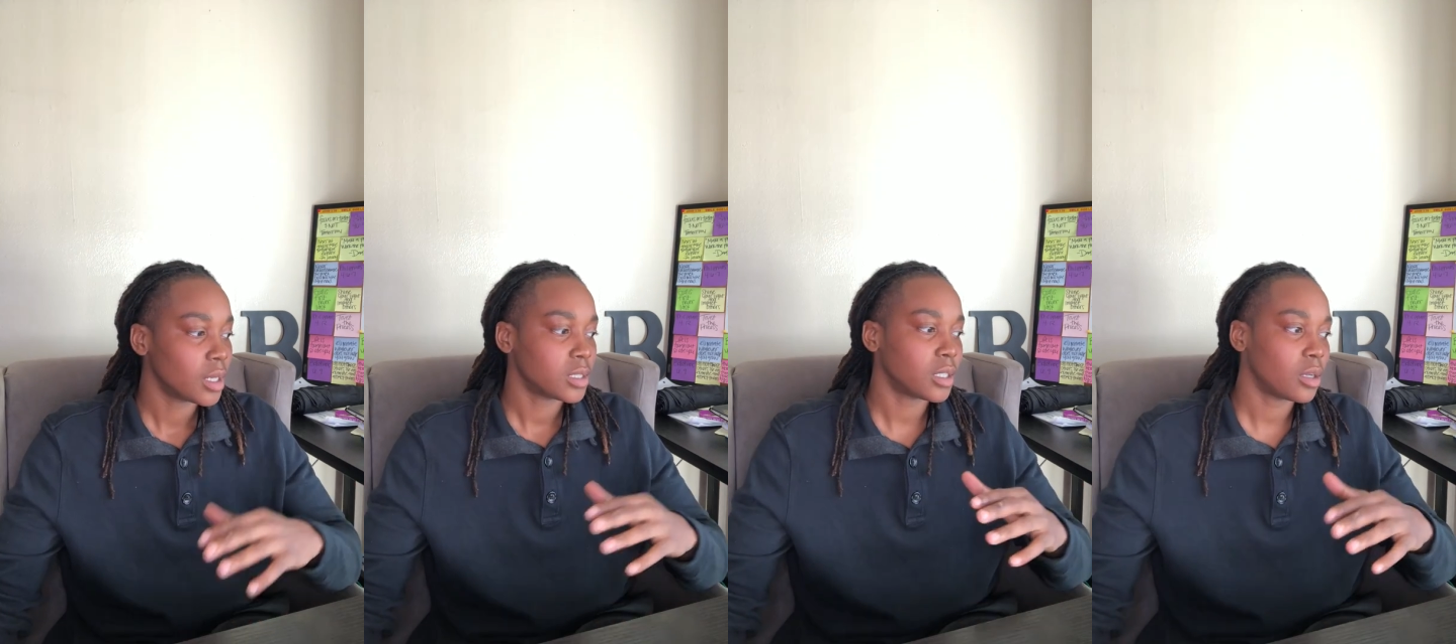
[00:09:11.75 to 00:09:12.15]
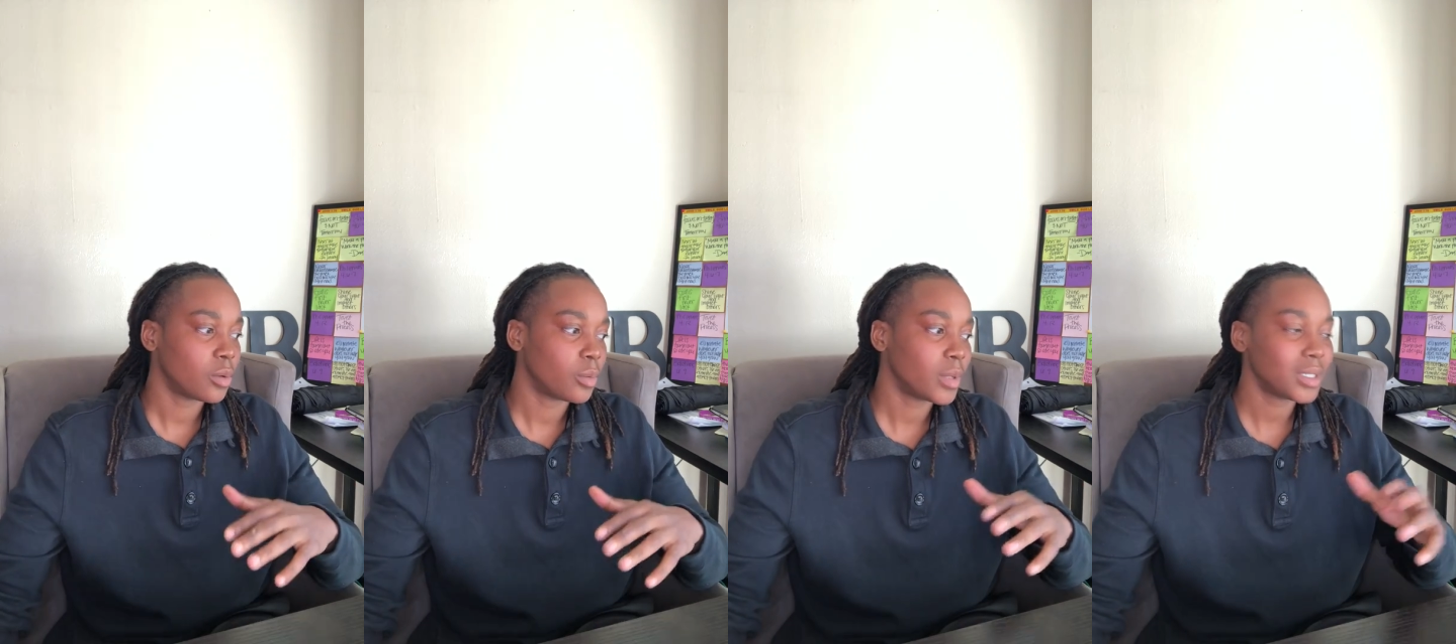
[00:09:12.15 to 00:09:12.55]

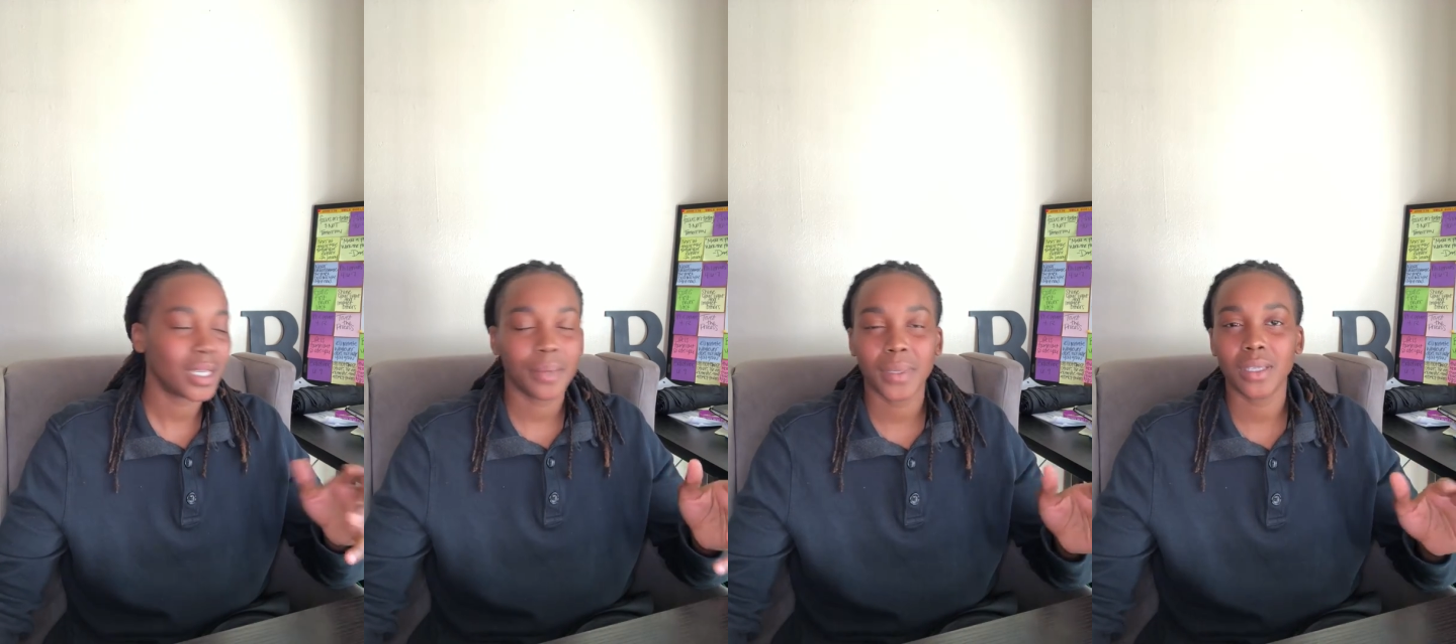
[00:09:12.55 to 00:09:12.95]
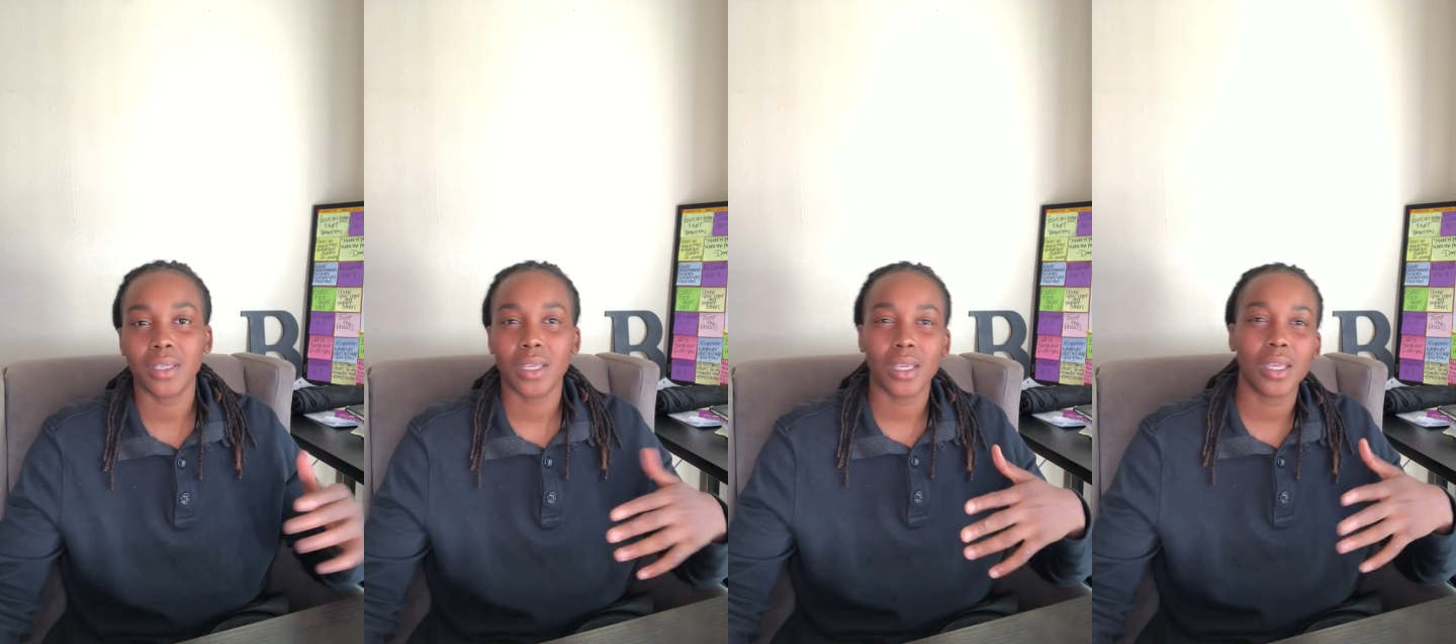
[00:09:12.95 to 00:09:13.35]
So one time he
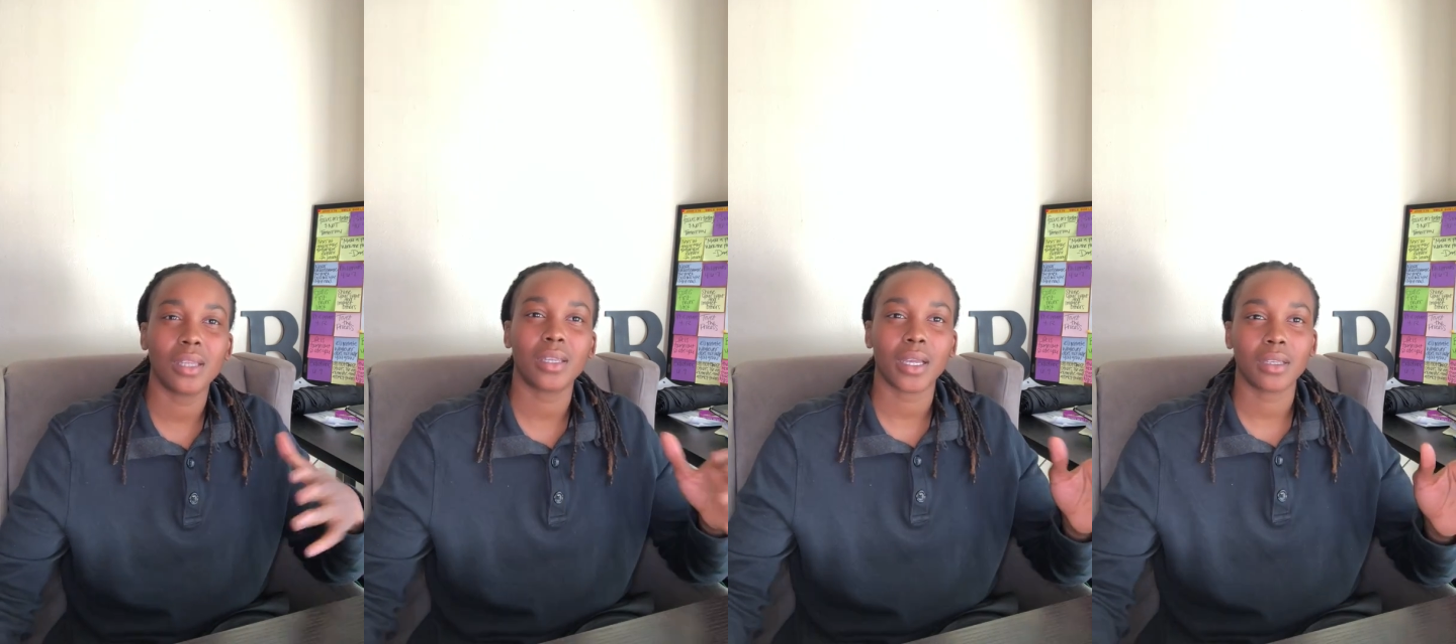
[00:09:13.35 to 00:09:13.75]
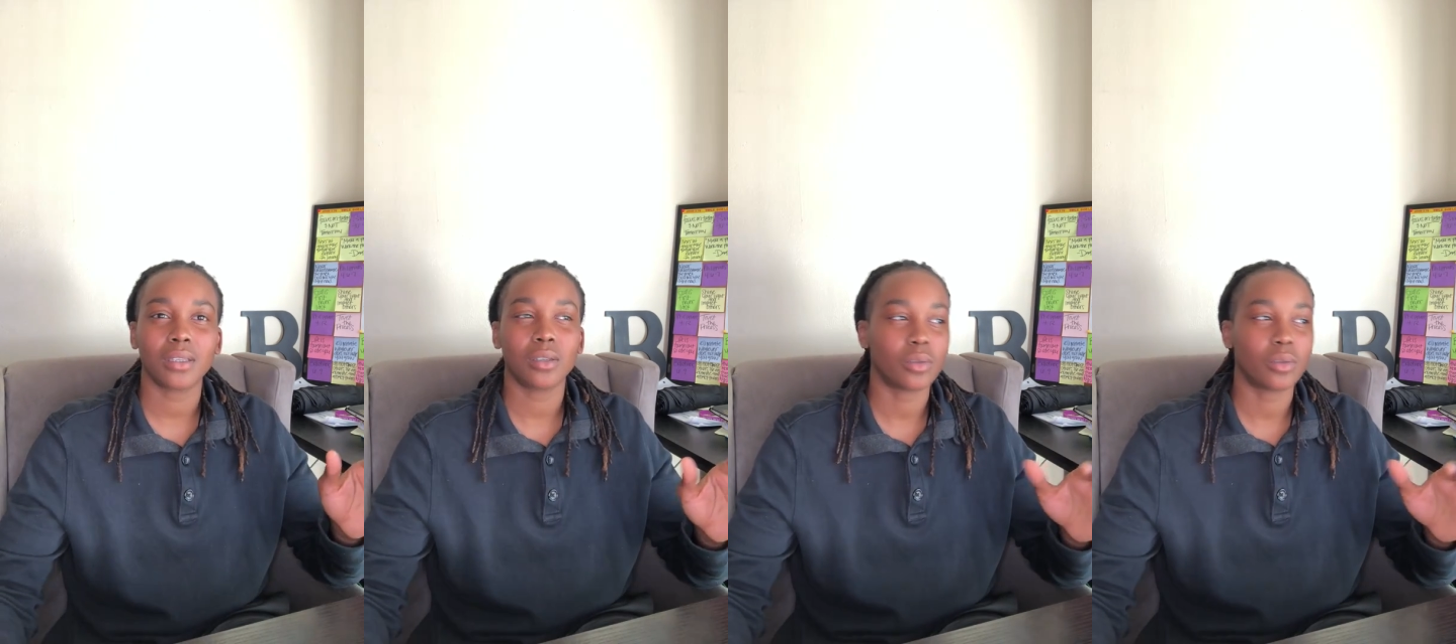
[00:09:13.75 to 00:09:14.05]
did get like a little